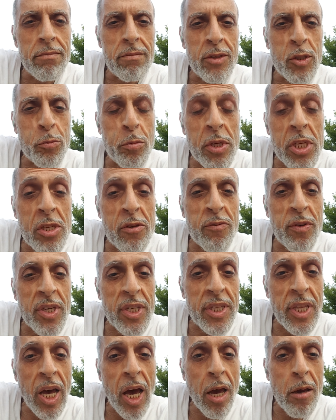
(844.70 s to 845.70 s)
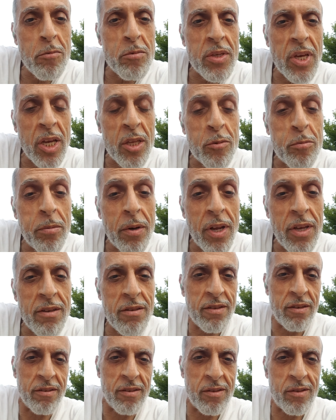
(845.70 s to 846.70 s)
specific times and
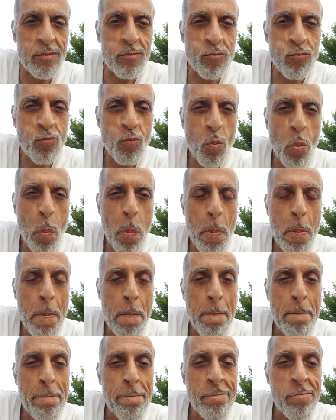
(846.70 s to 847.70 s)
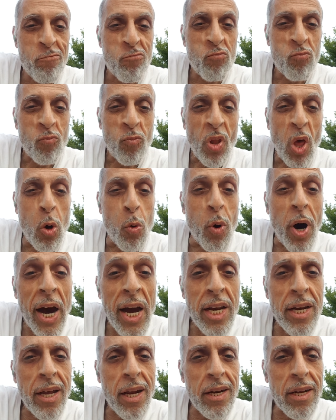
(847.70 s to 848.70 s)
places,
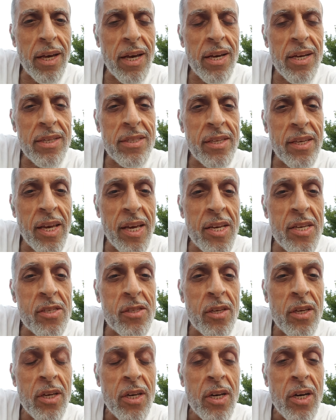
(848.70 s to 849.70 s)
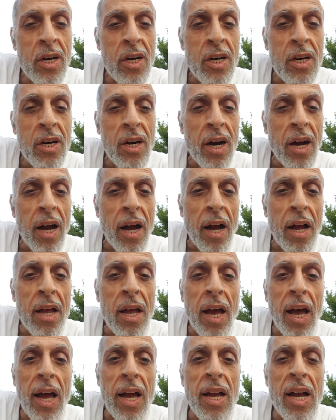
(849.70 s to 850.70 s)
while Allah says,
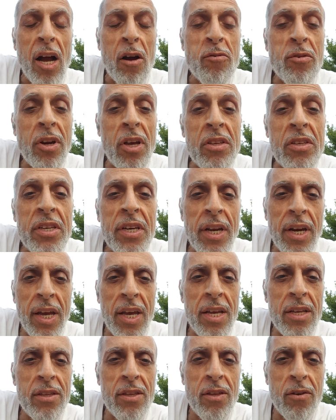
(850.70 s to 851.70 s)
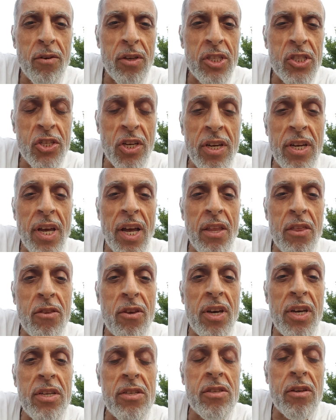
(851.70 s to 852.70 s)
I have not created the jinn and
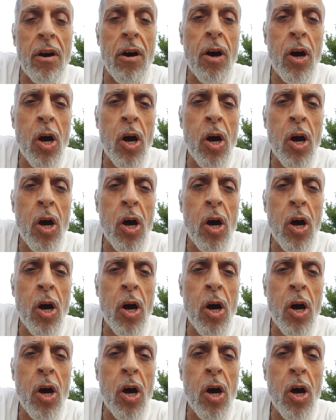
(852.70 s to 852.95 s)
the ins